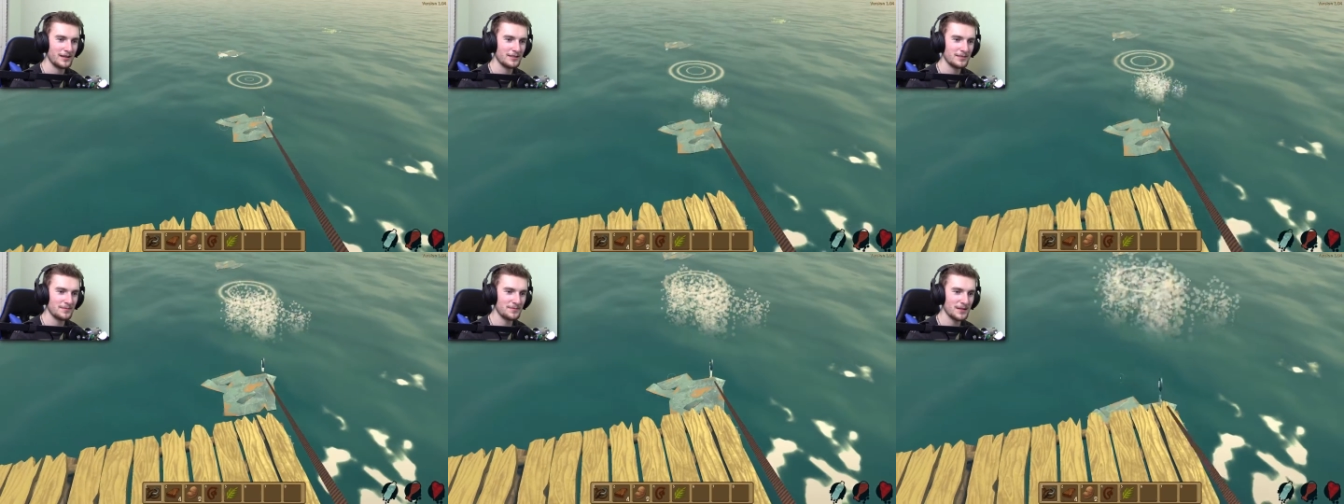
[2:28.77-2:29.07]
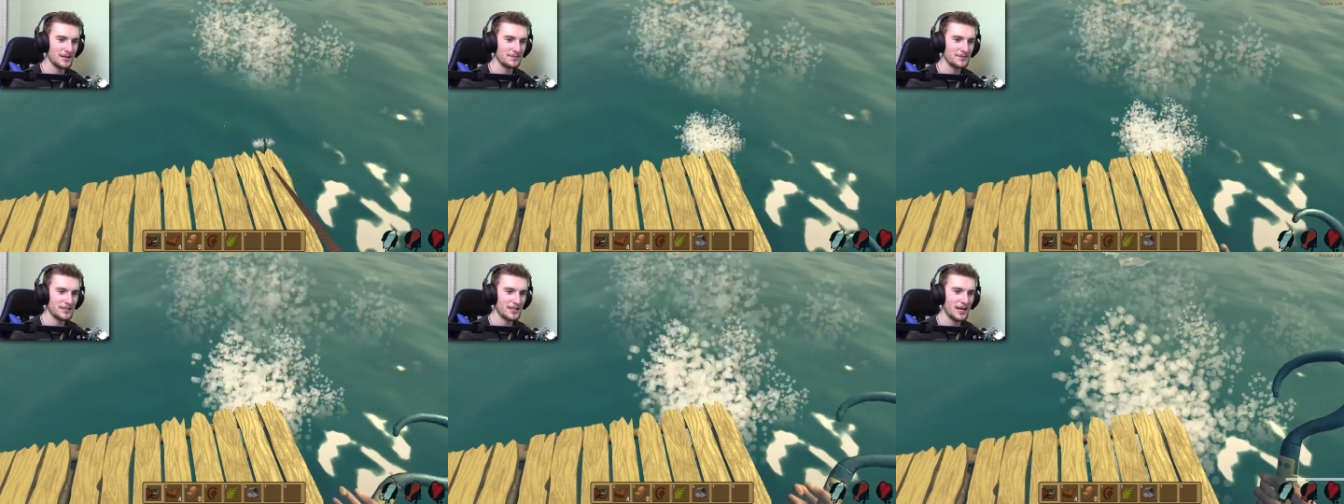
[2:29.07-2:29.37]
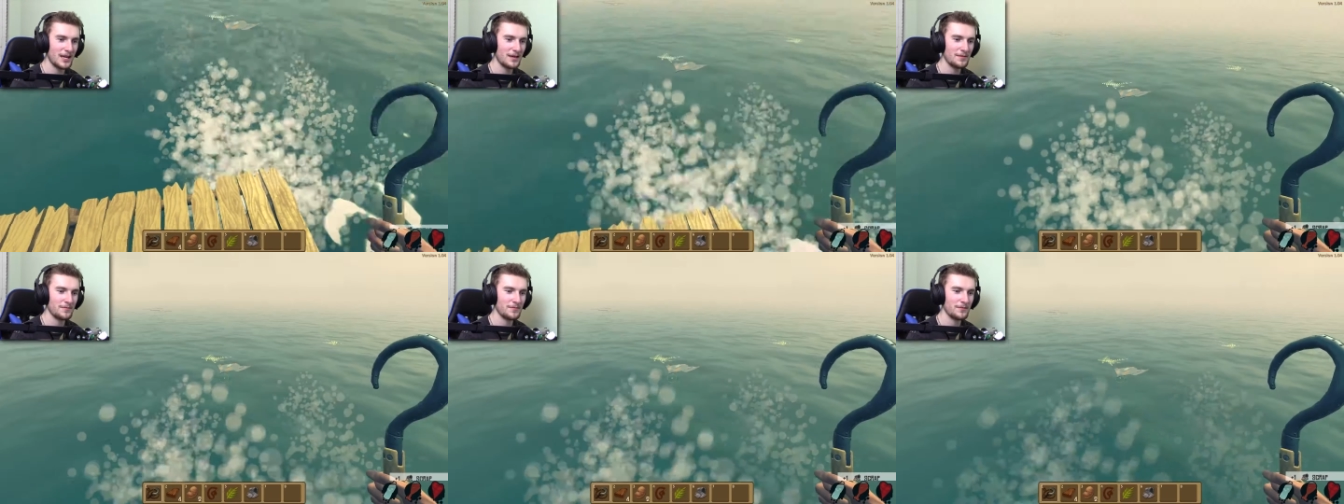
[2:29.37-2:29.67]
sometimes the
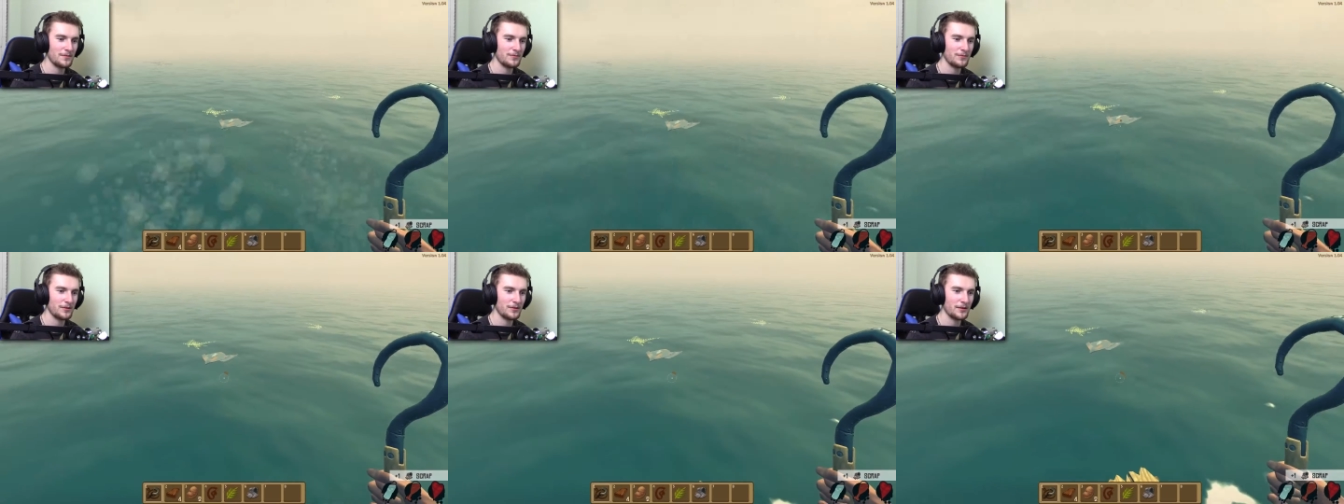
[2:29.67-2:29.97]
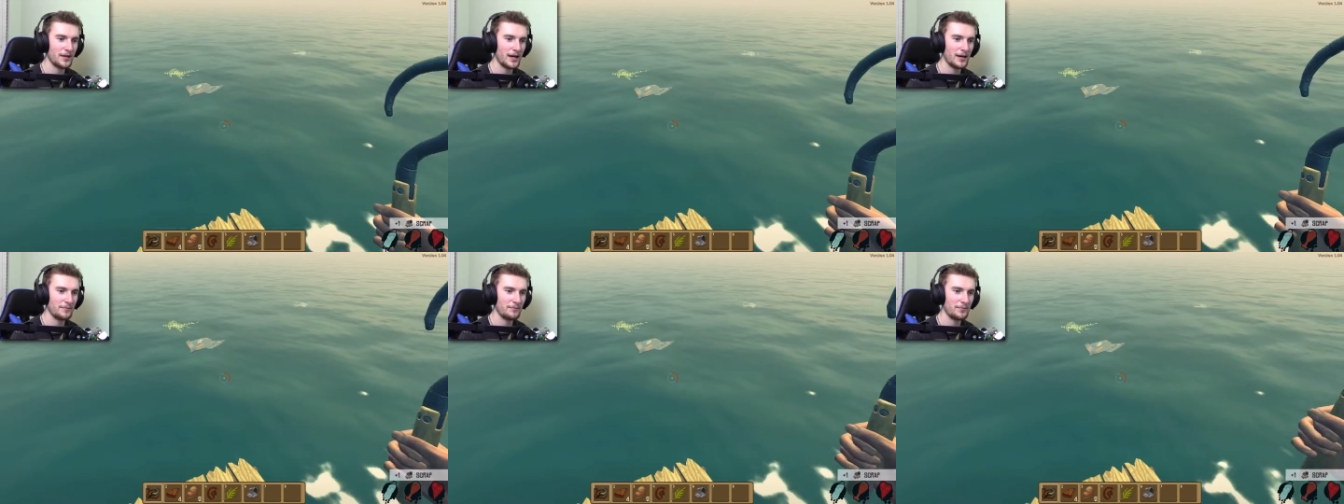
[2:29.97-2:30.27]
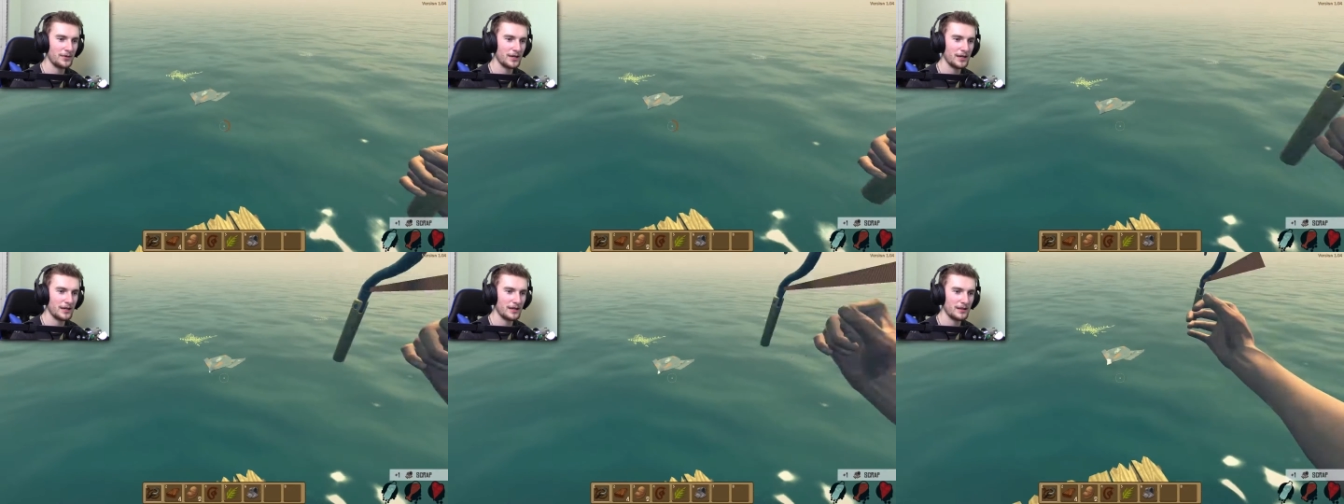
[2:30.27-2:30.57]
game will not
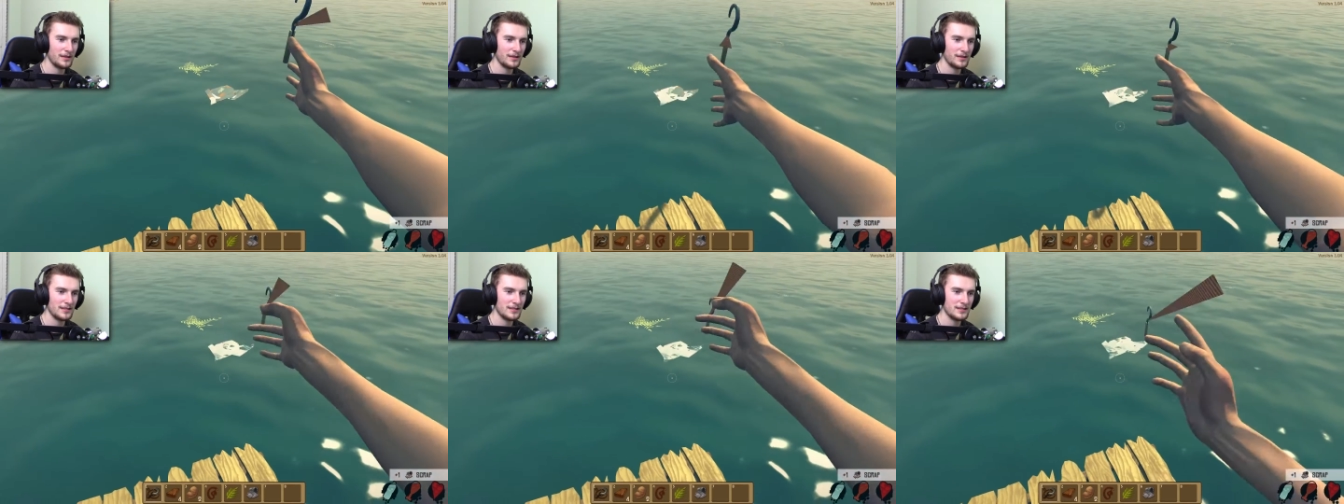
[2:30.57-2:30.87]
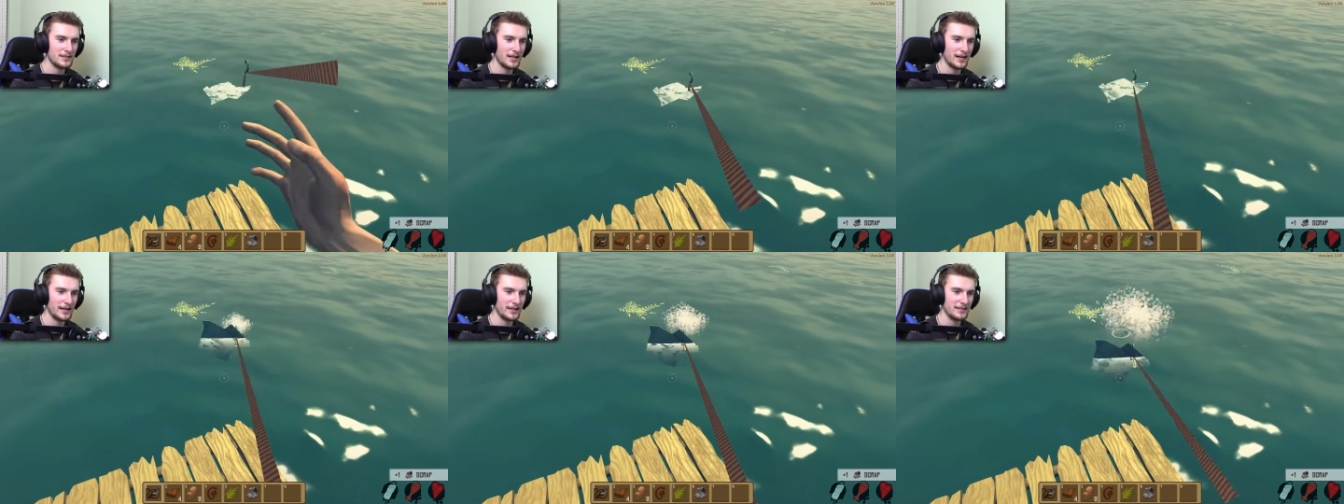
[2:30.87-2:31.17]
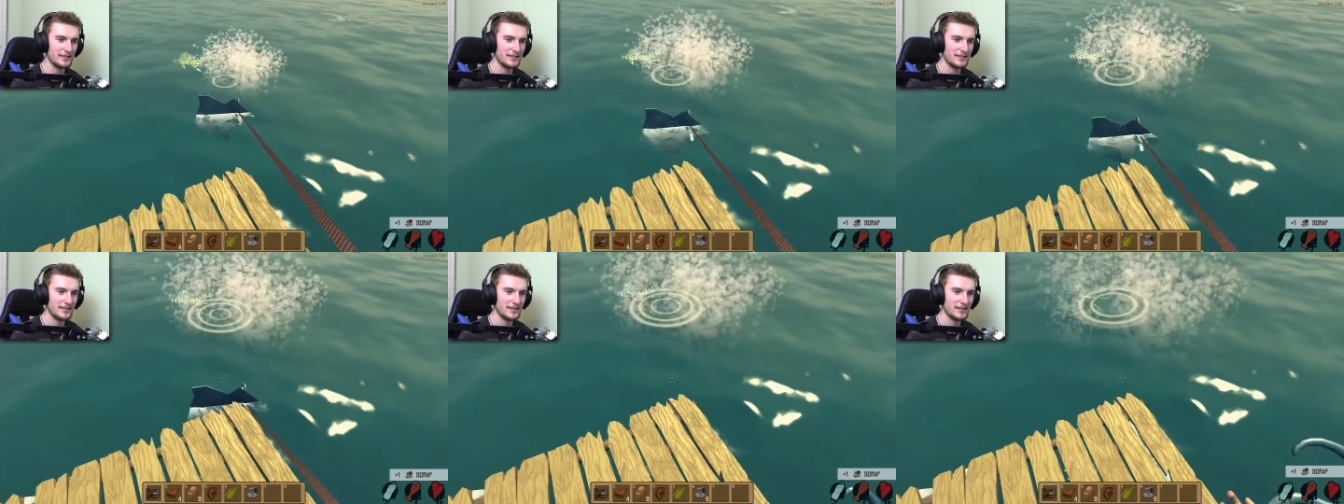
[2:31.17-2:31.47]
be this
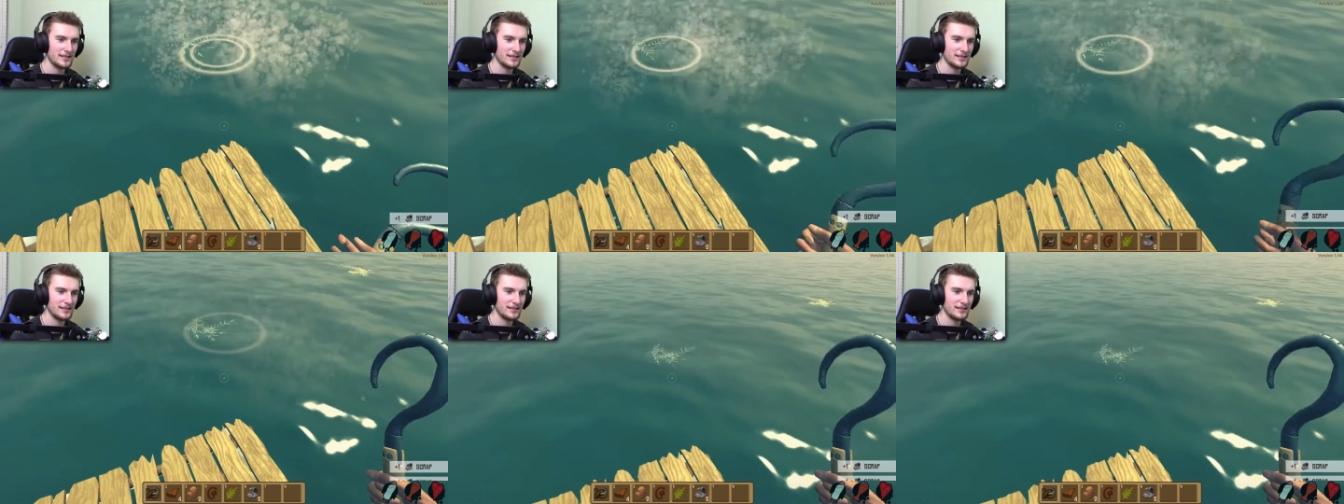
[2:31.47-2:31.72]
nice.